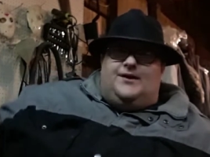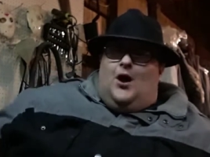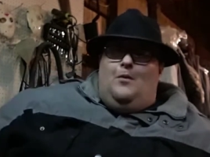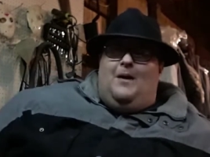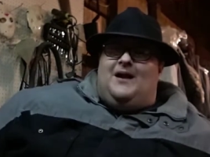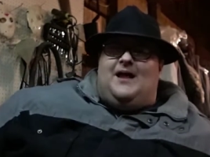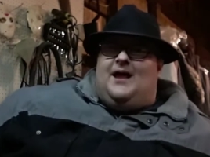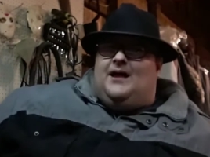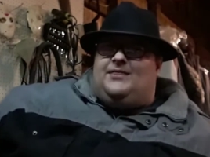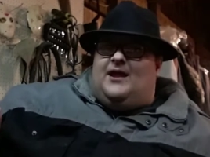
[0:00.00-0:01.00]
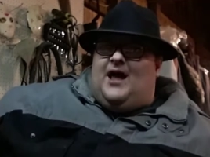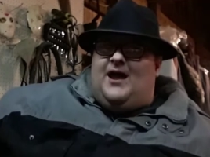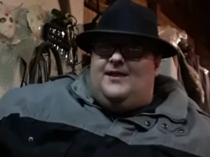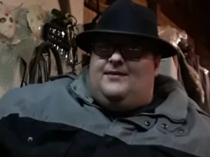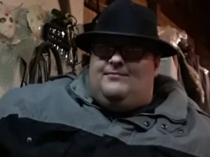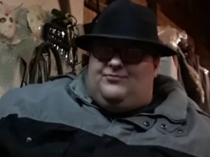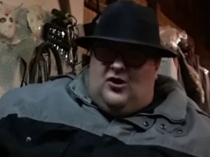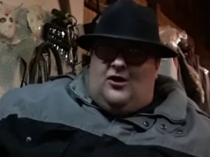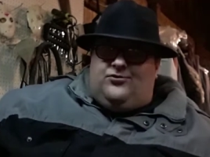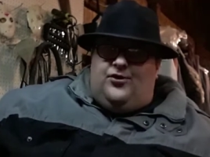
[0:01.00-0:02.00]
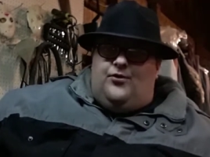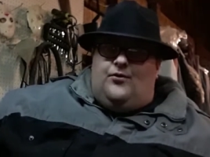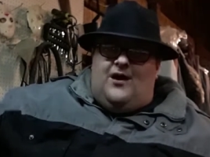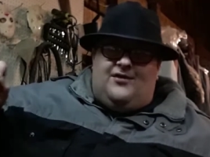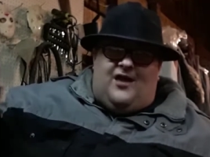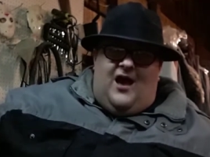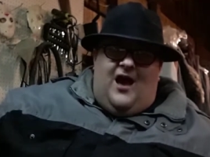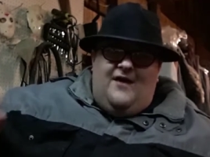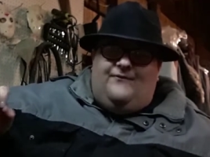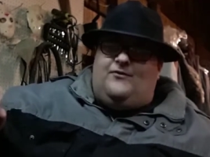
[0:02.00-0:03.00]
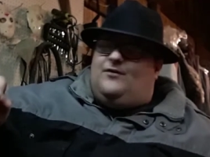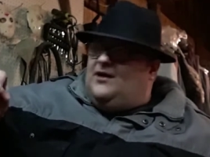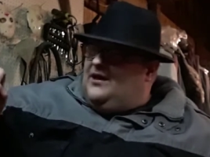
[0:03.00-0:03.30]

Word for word: Nobody that I talked to has ever